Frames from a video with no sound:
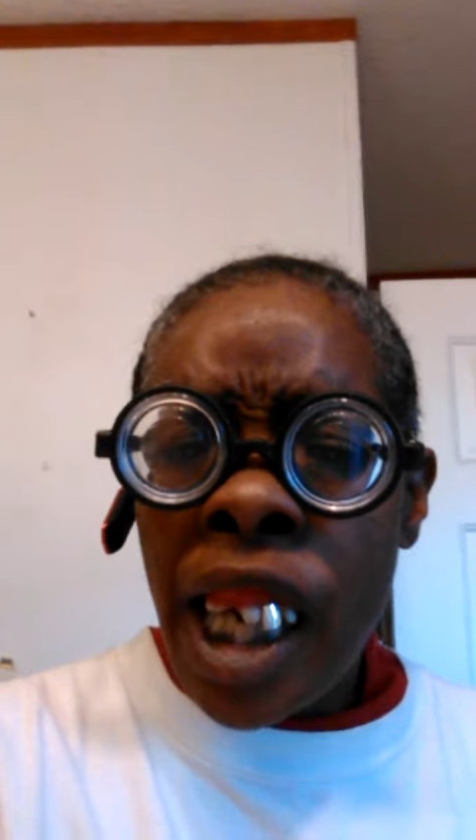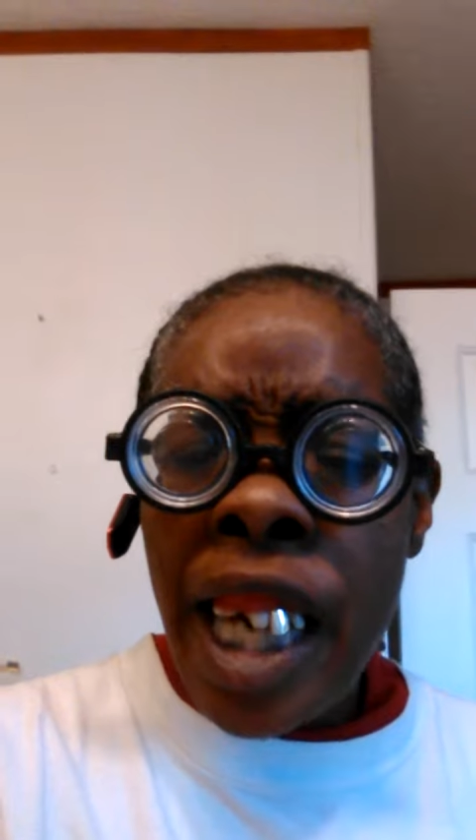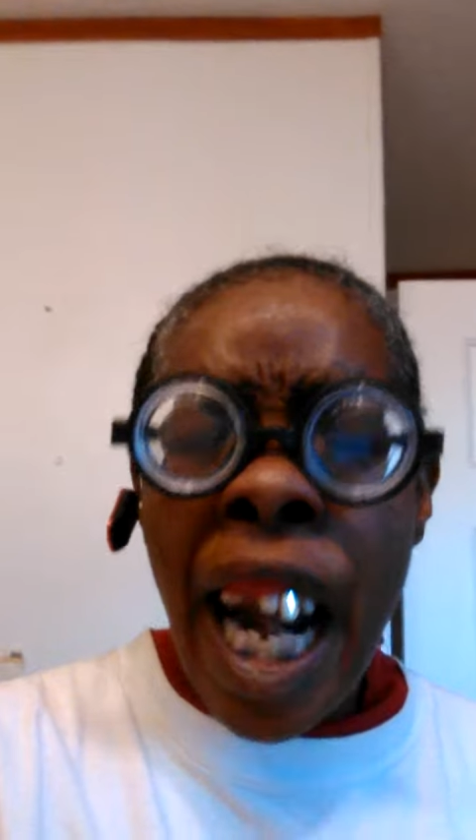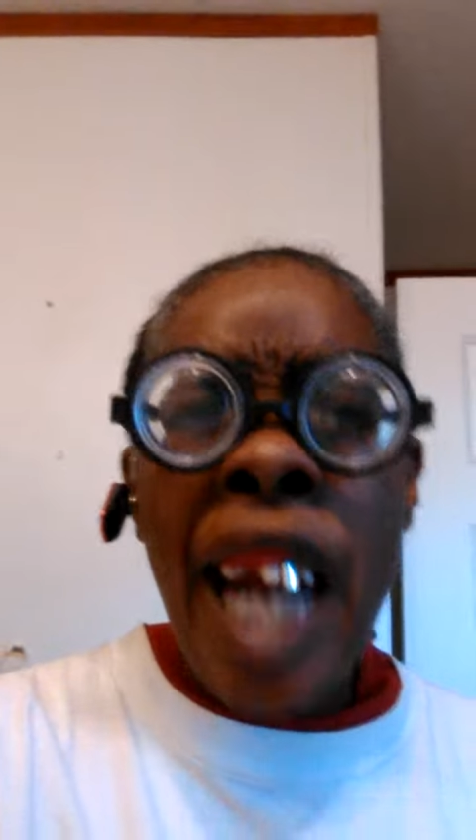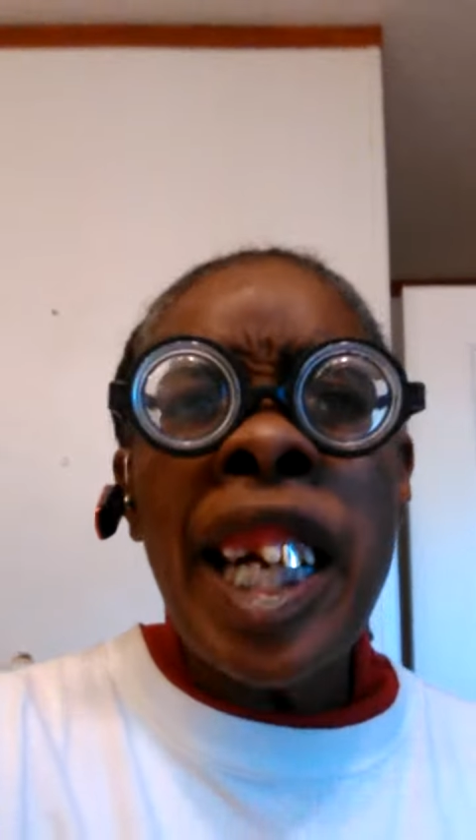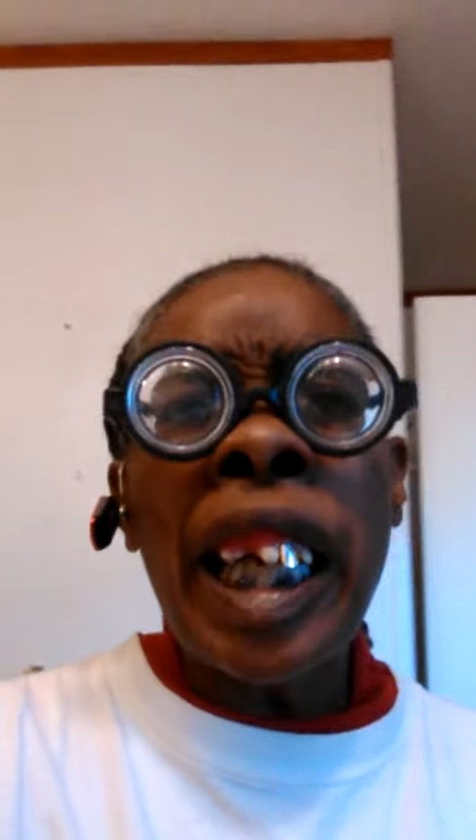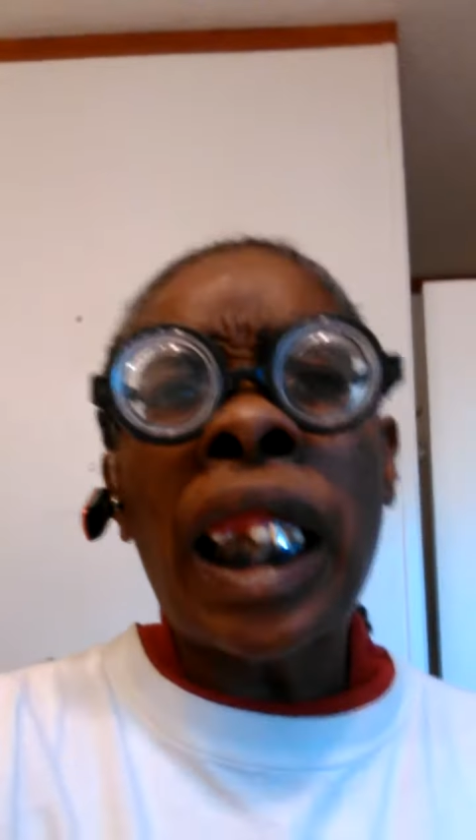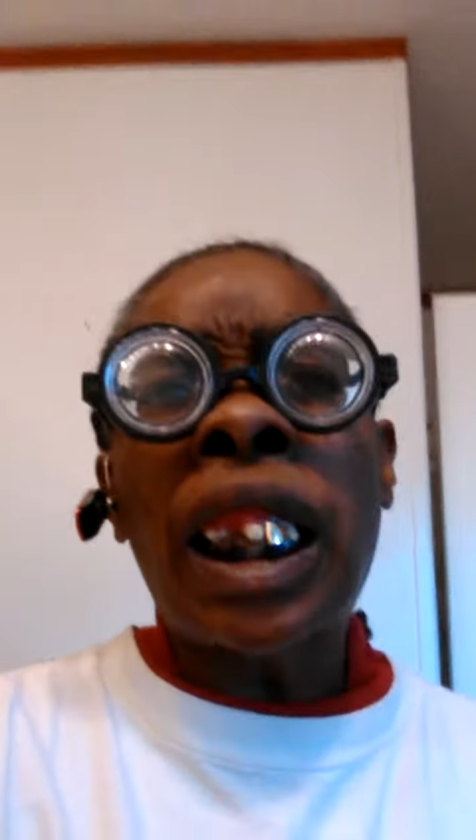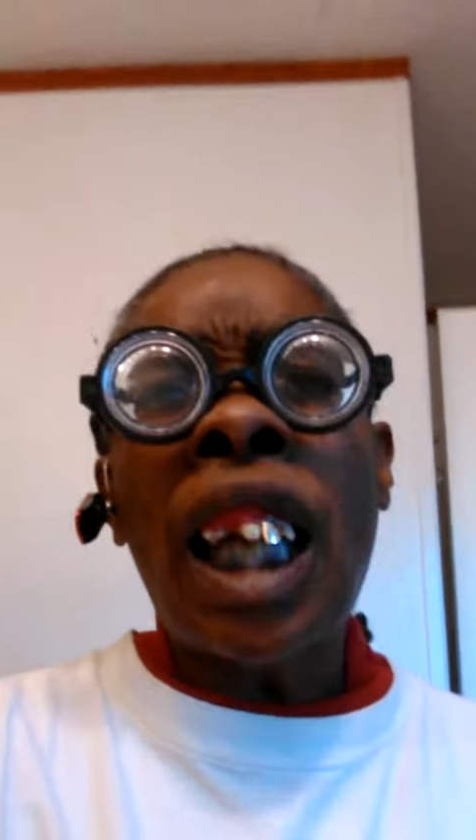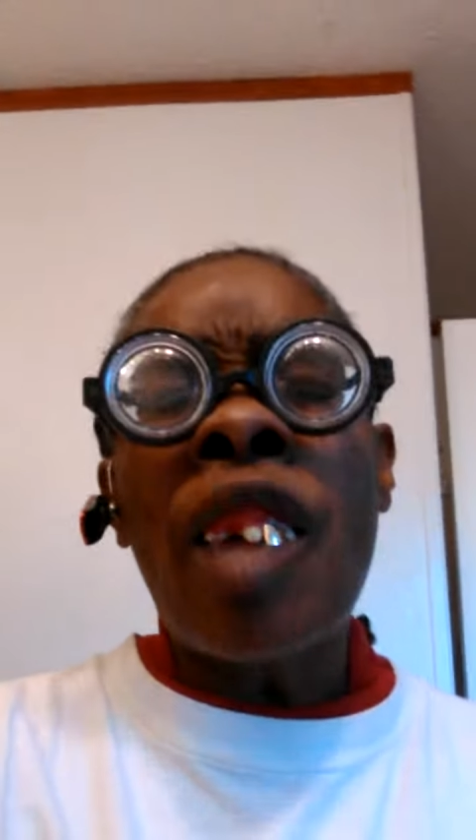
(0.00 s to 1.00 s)
Now, this
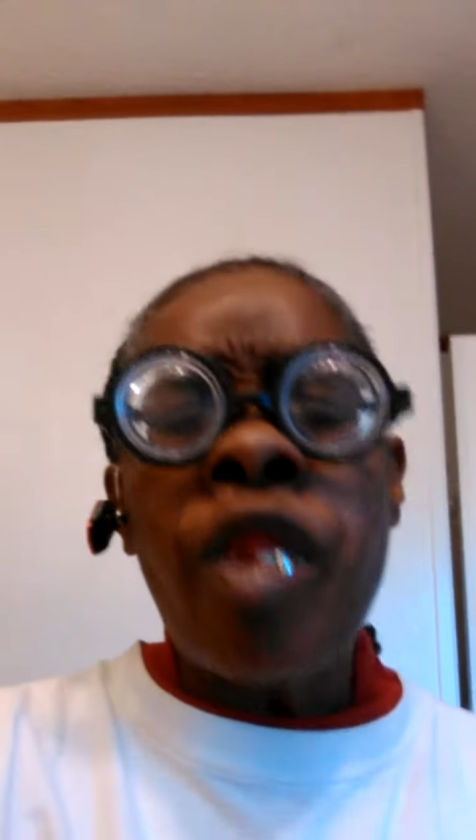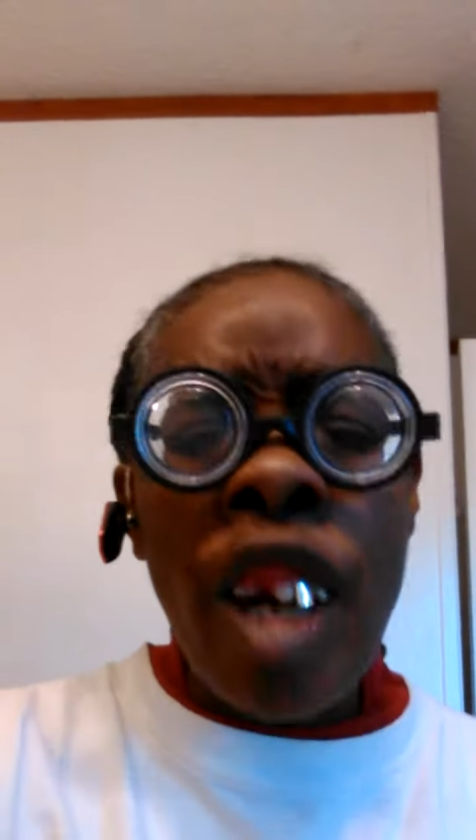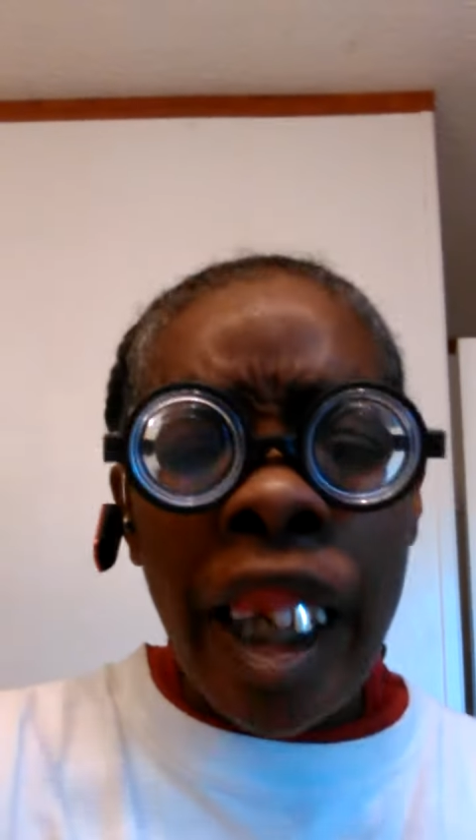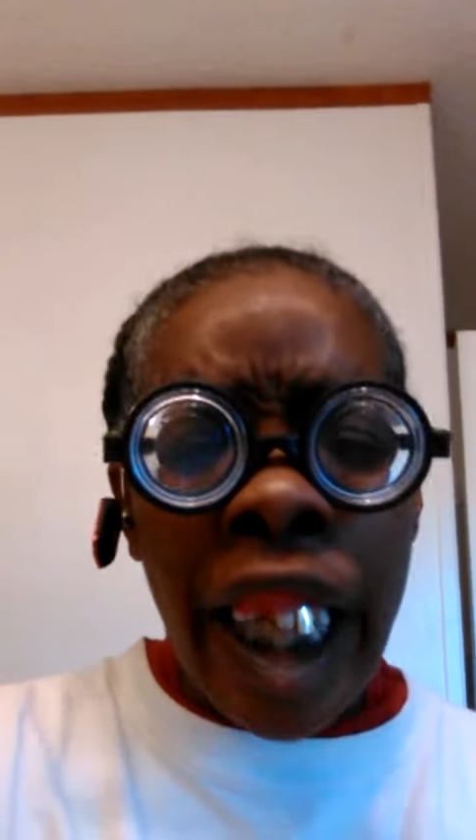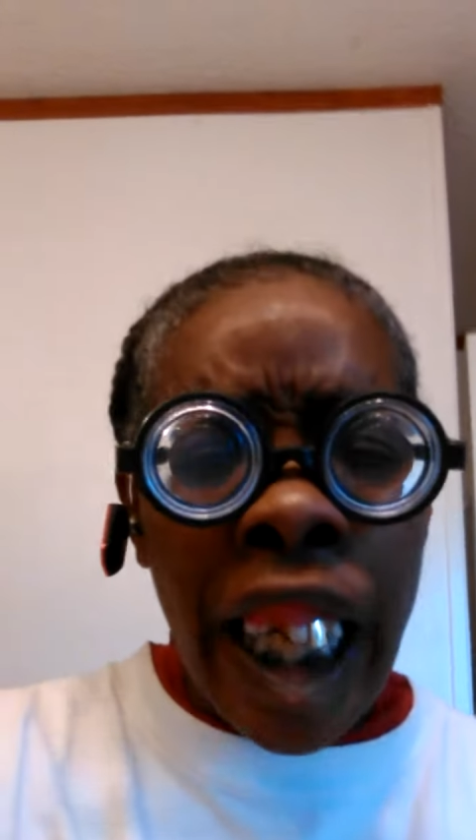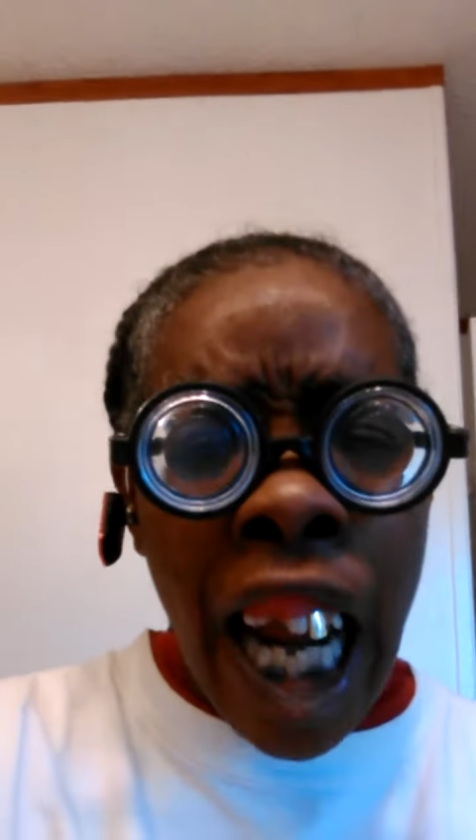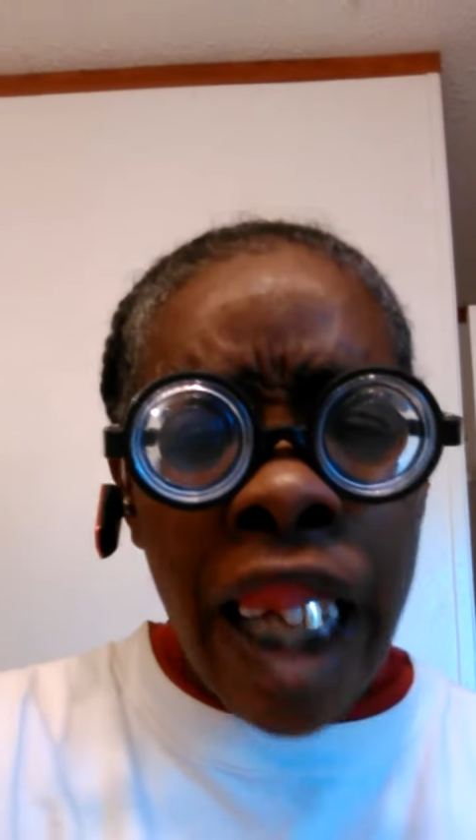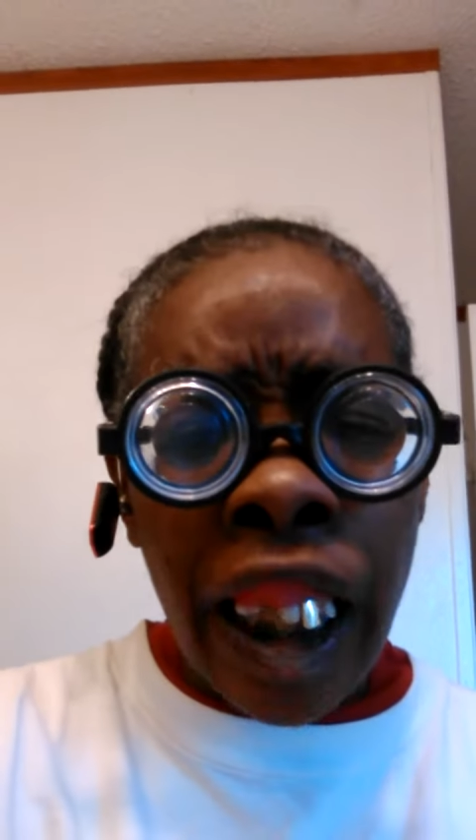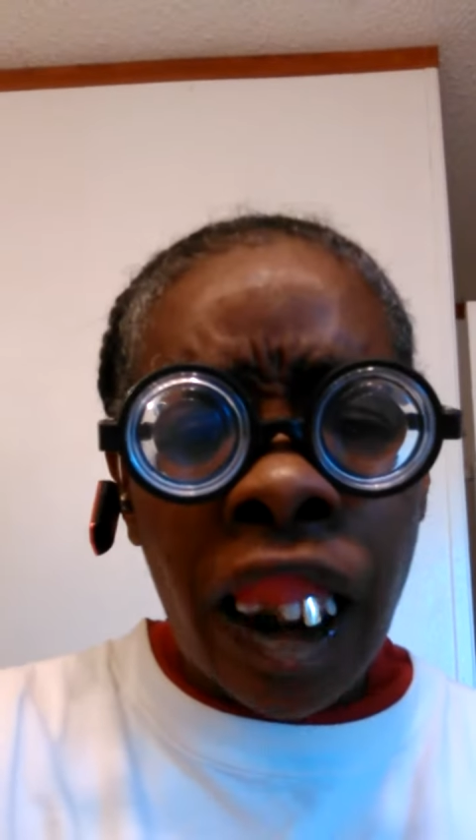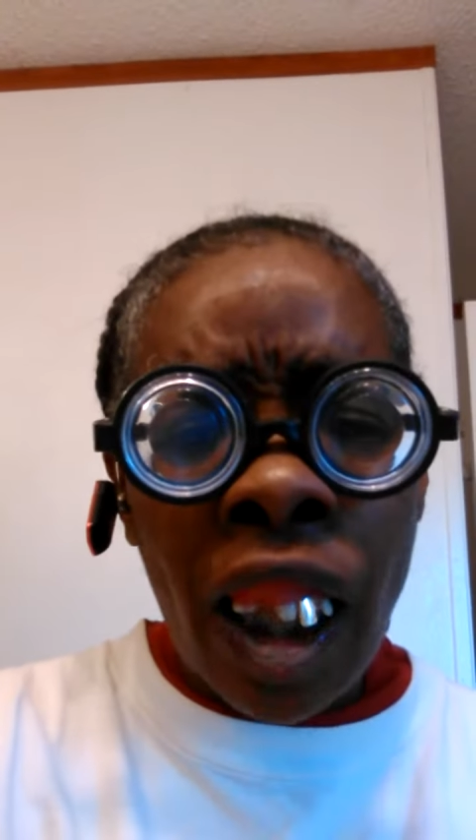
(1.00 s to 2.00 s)
stuff here they
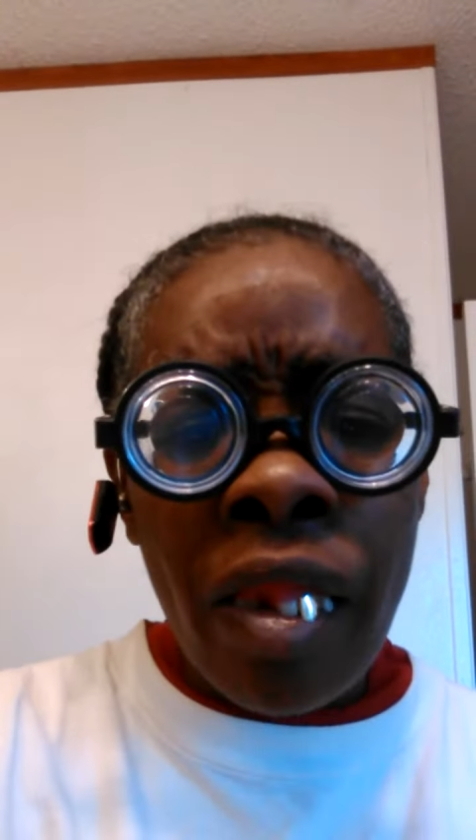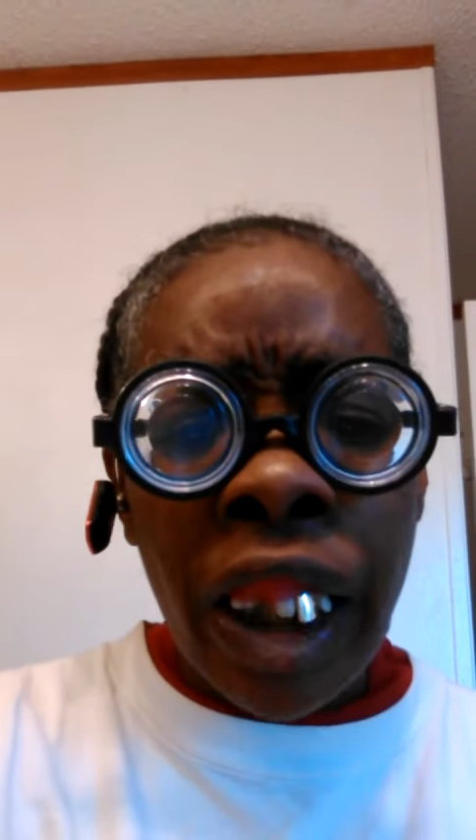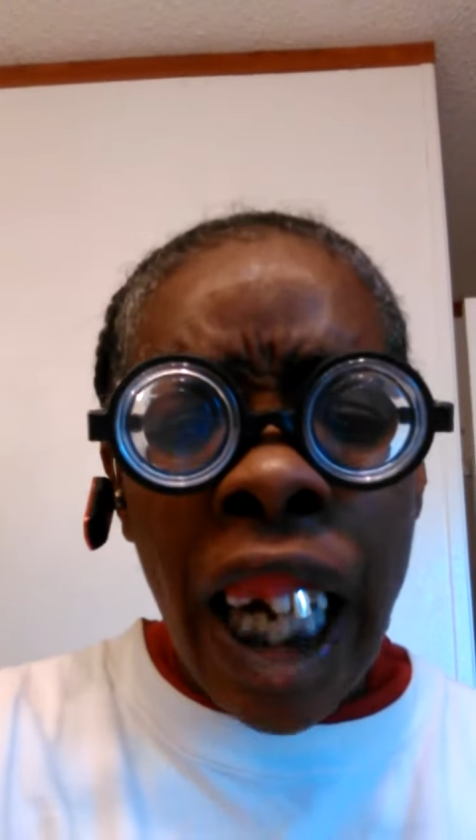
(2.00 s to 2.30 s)
got these children